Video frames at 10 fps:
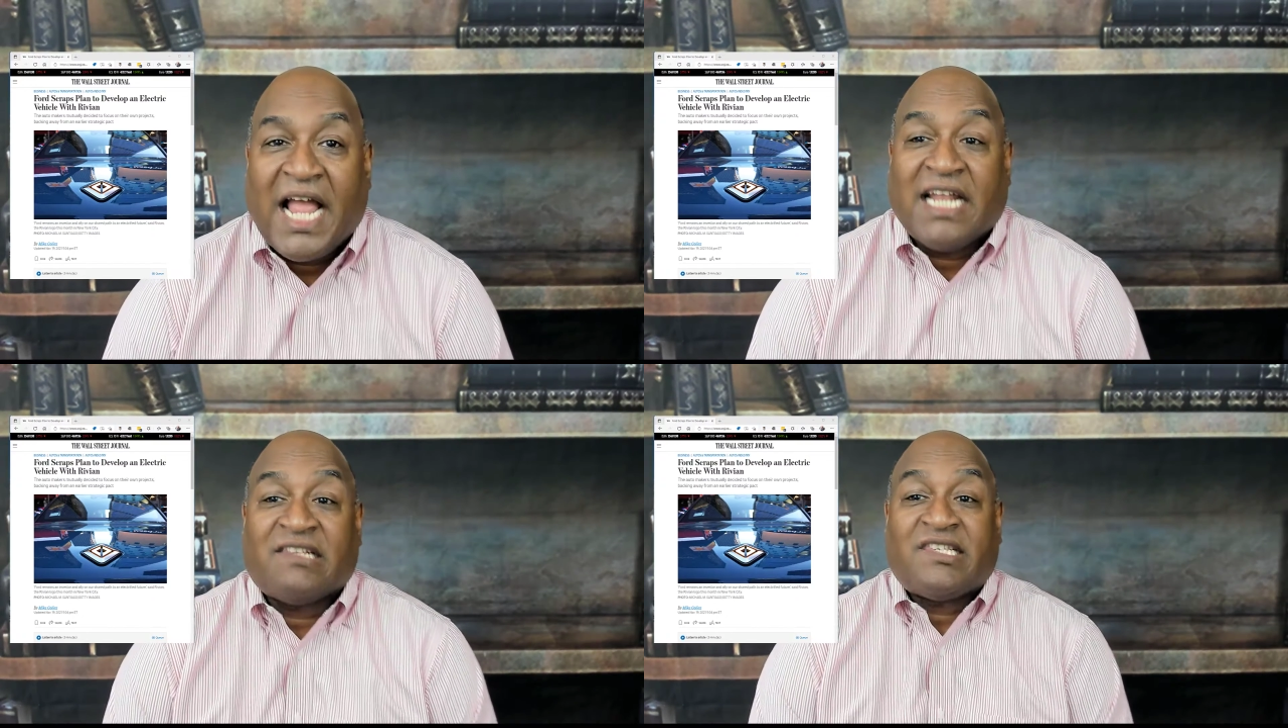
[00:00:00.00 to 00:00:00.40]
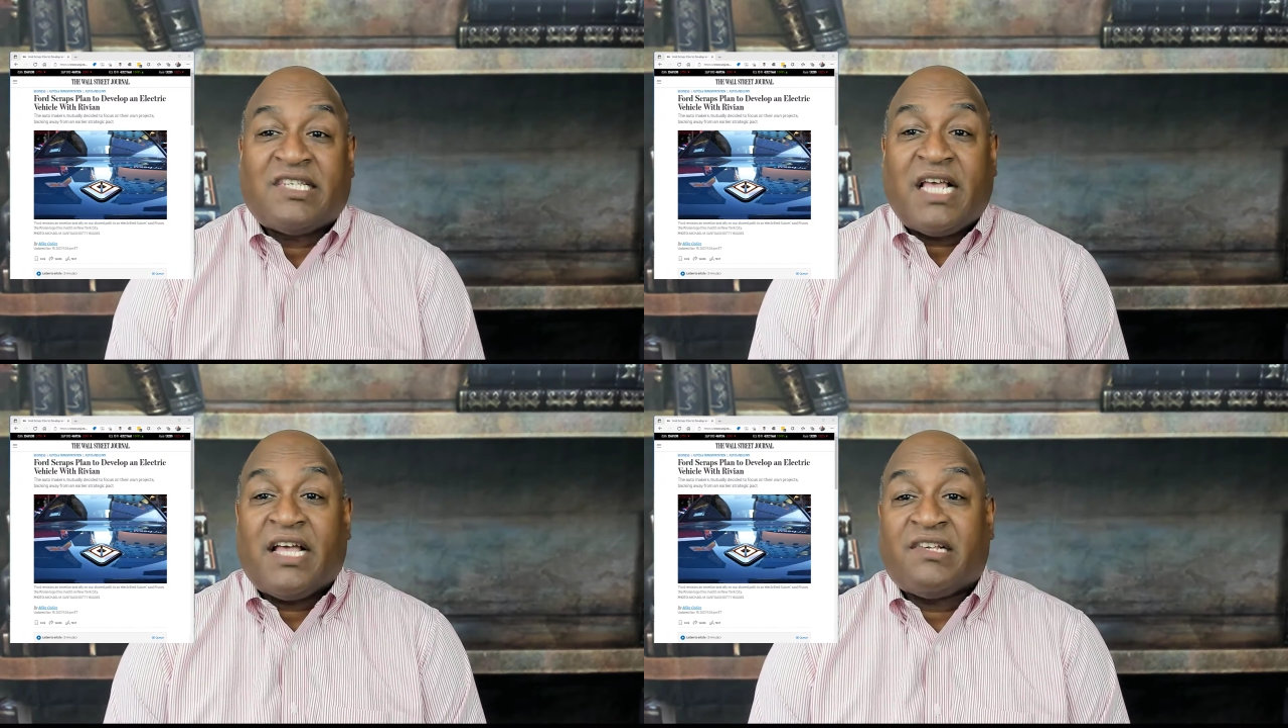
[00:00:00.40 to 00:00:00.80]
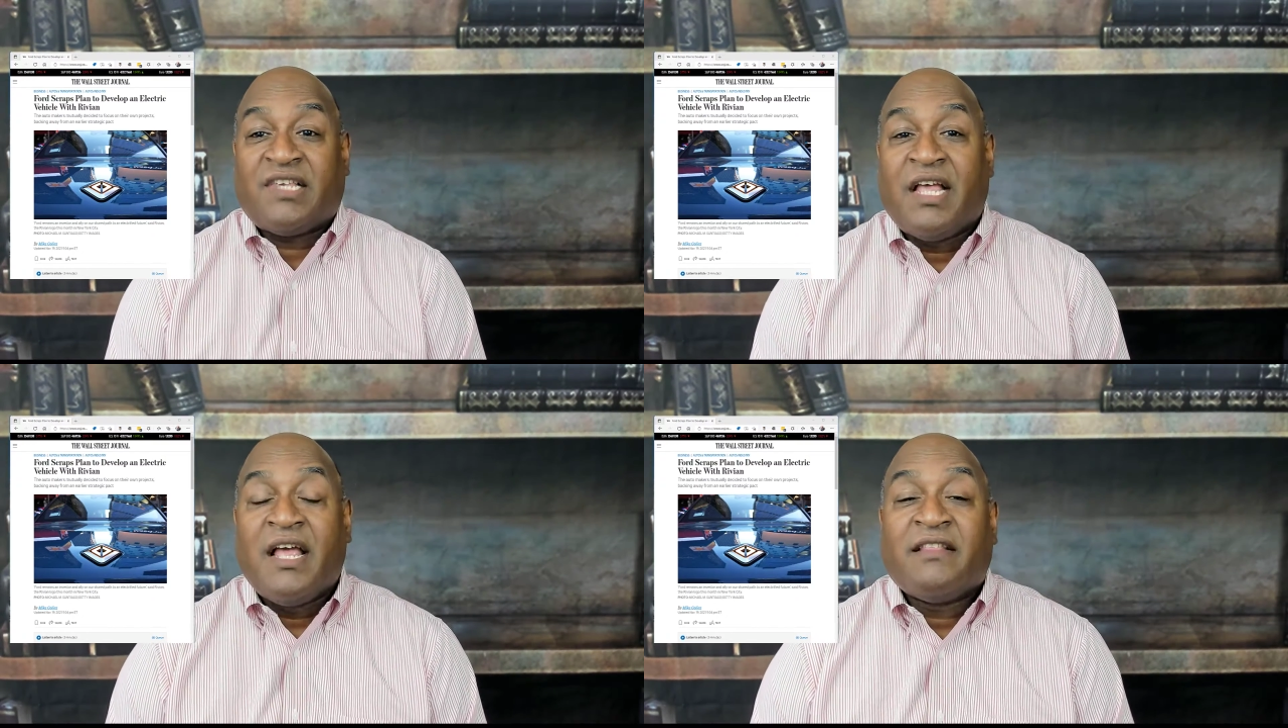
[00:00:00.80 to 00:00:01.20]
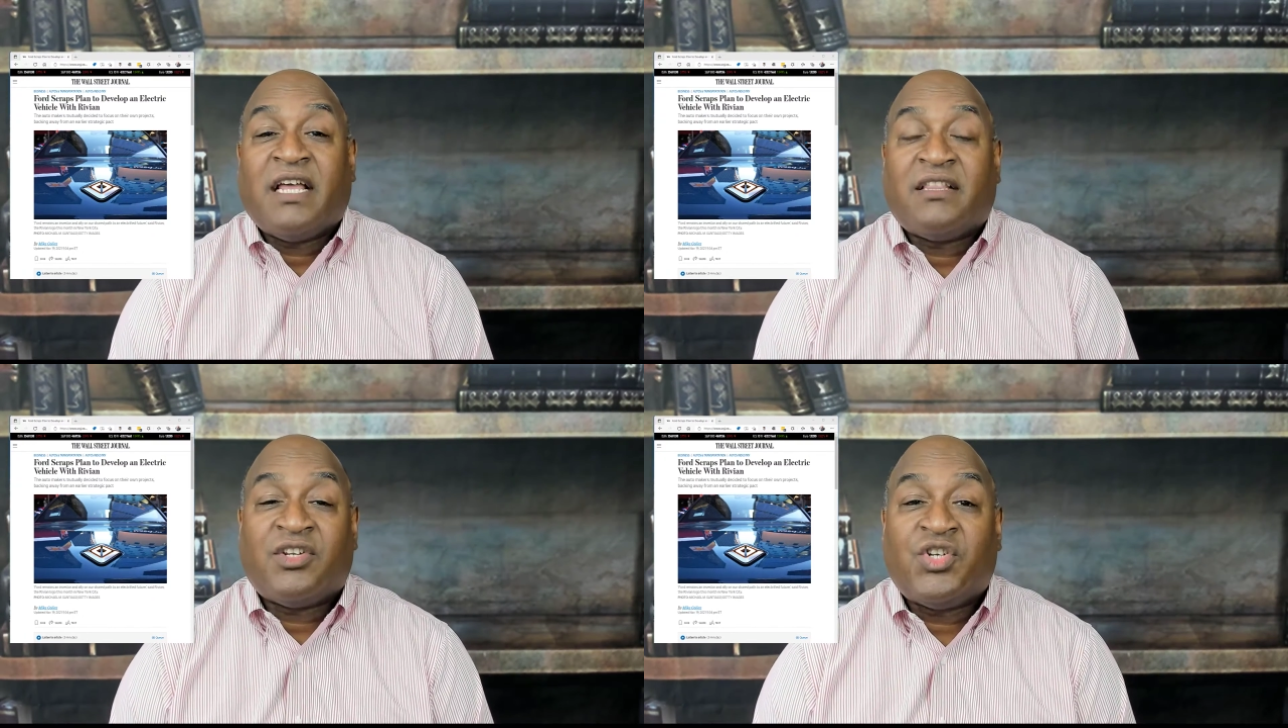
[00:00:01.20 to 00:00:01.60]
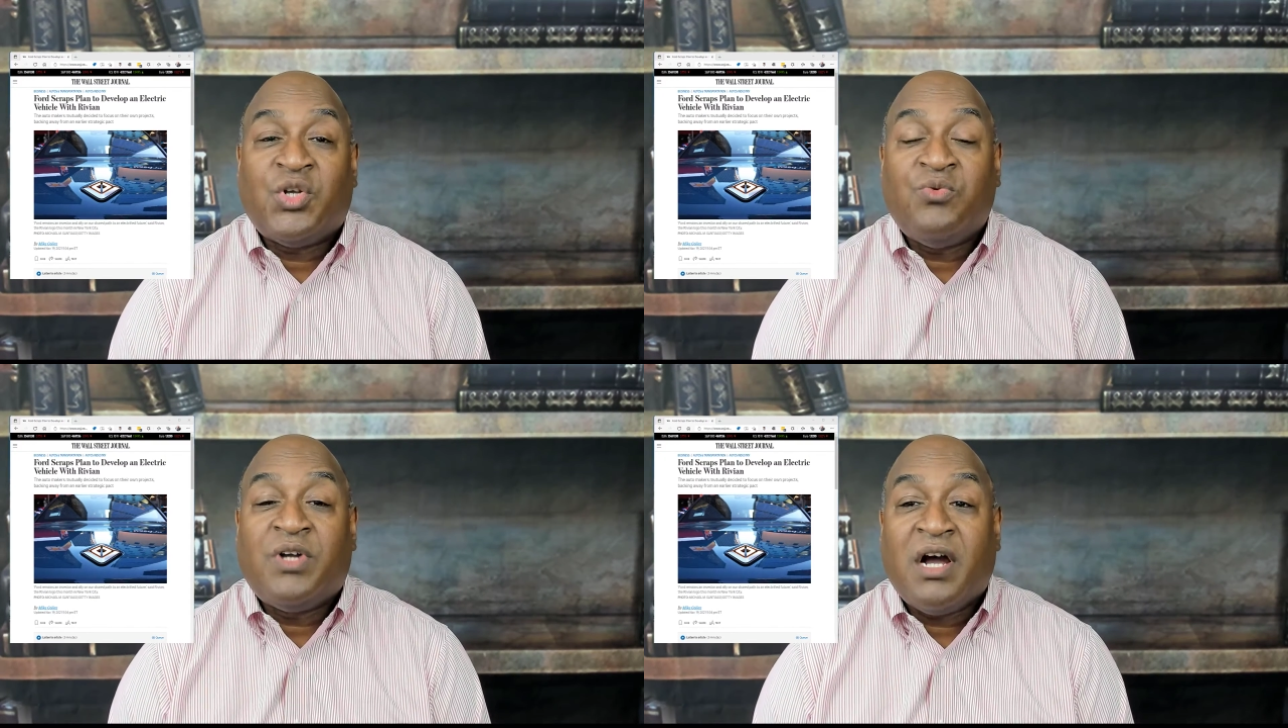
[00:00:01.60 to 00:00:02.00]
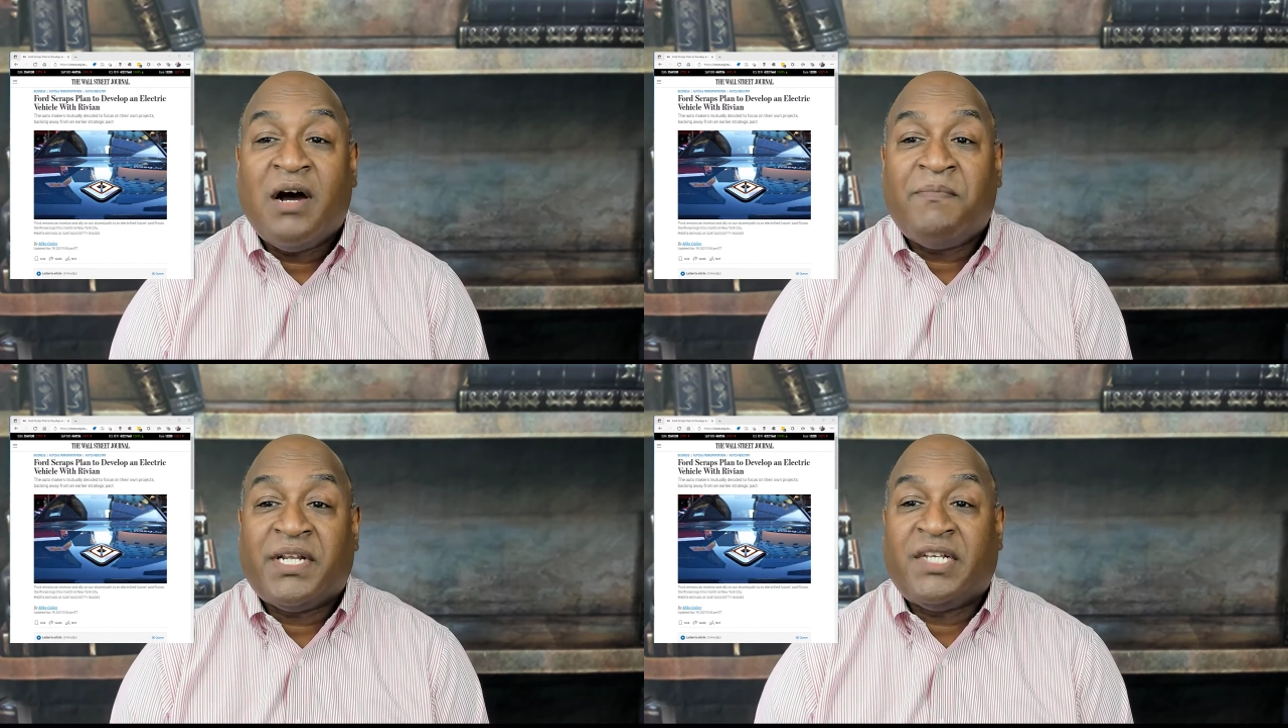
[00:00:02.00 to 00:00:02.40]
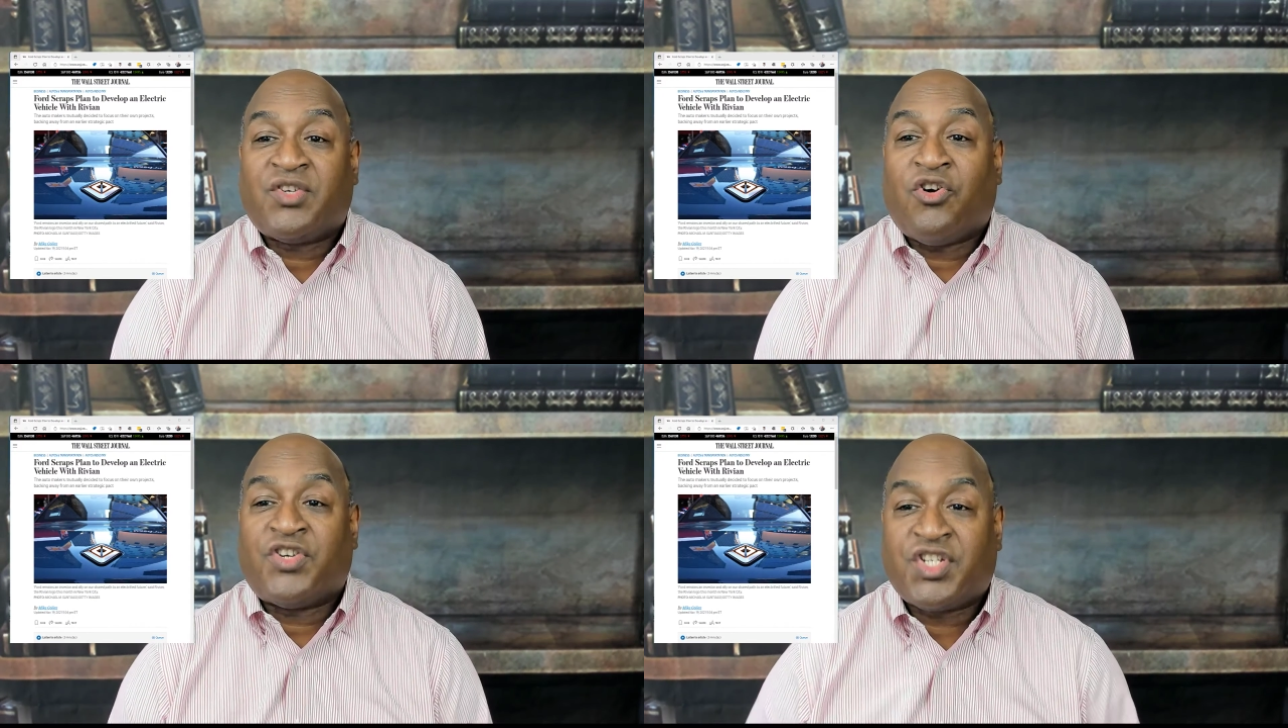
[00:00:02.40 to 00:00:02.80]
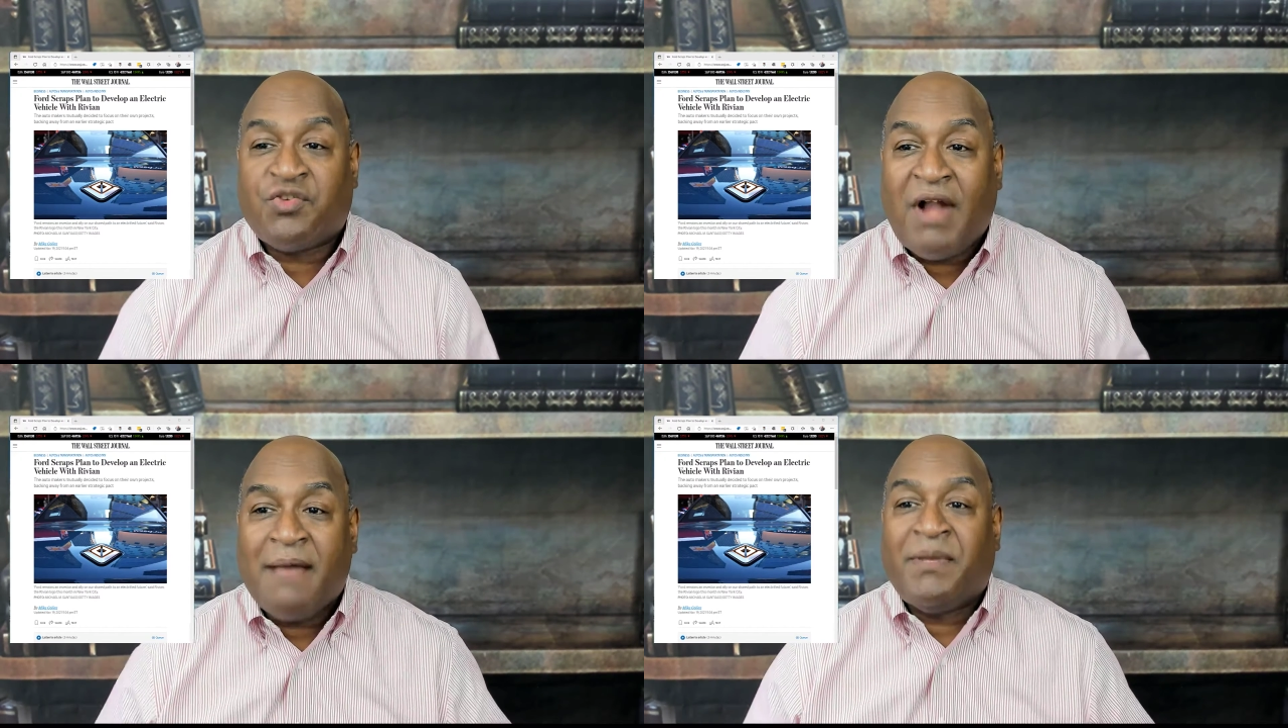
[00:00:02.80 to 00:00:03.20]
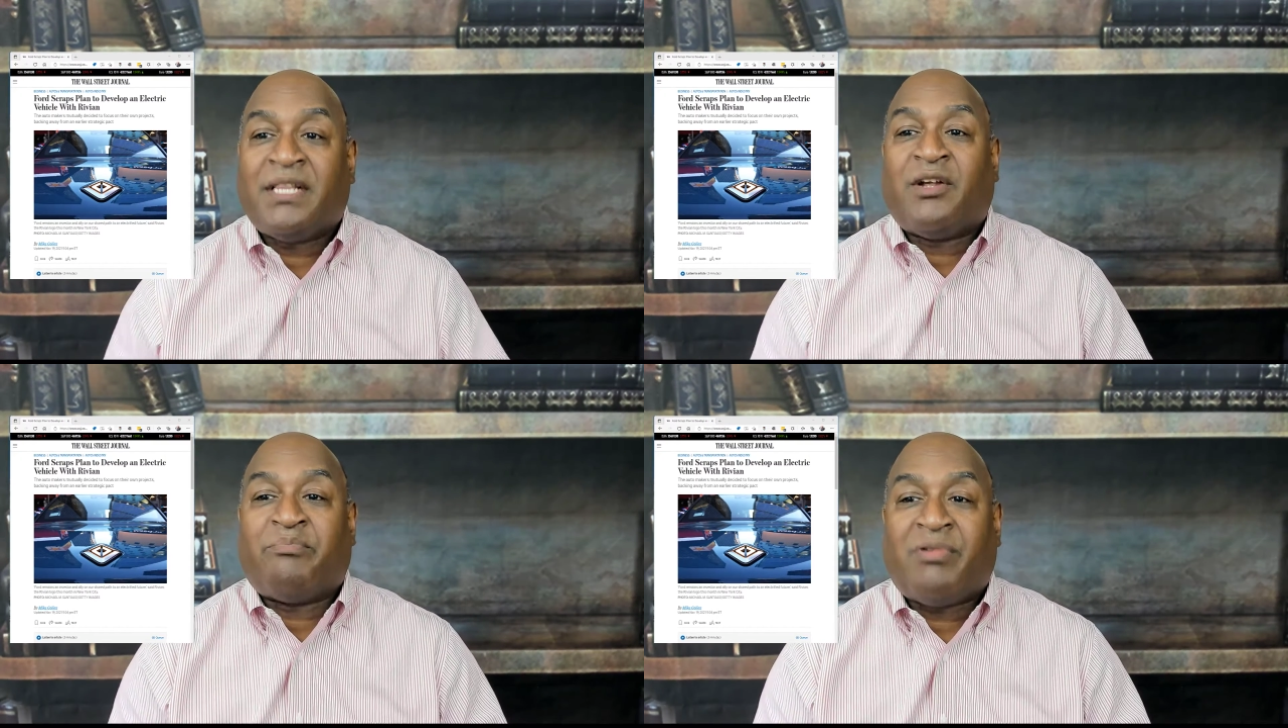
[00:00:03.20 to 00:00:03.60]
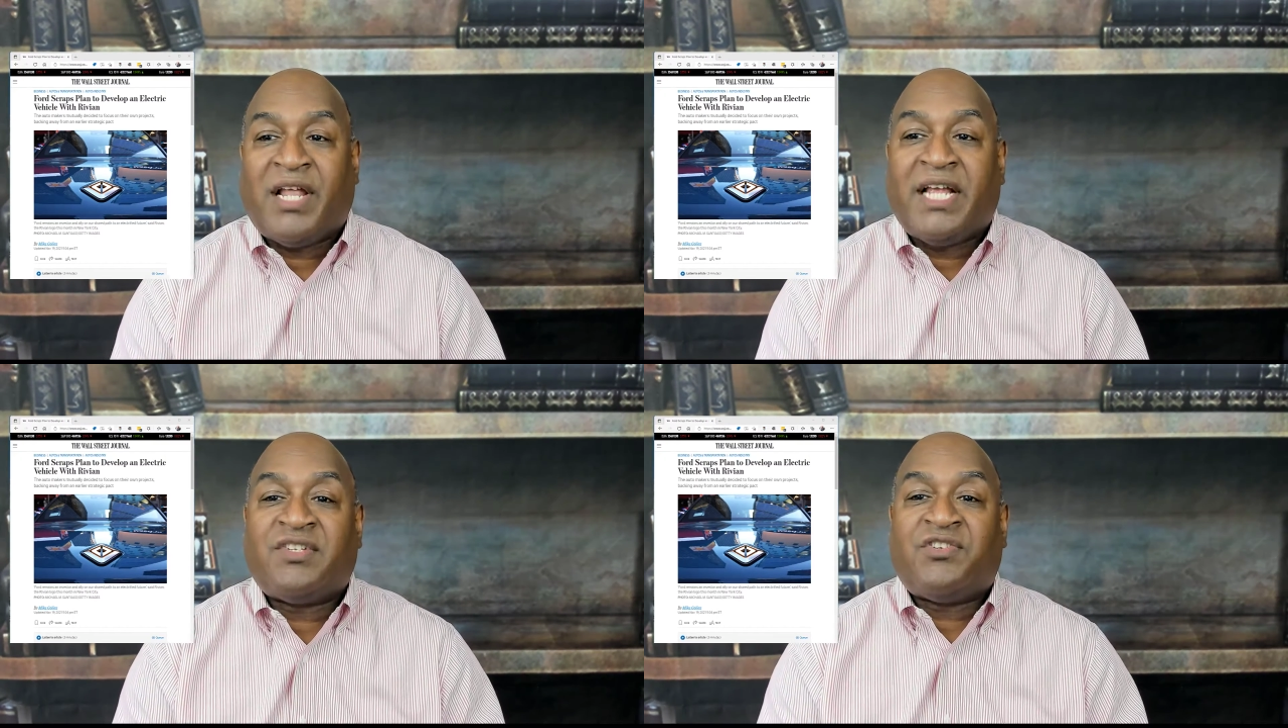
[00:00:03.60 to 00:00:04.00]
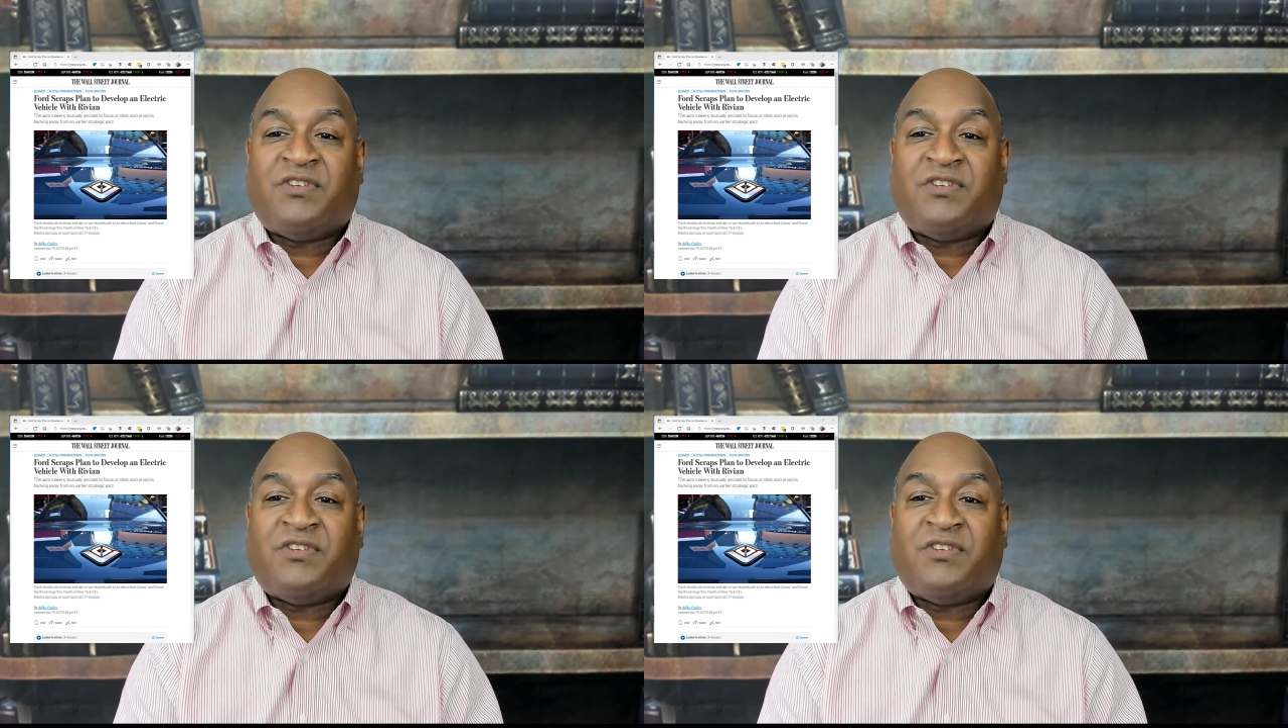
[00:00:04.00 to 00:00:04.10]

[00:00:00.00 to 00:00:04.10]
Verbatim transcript: and it says that the two companies are scrapping their plans to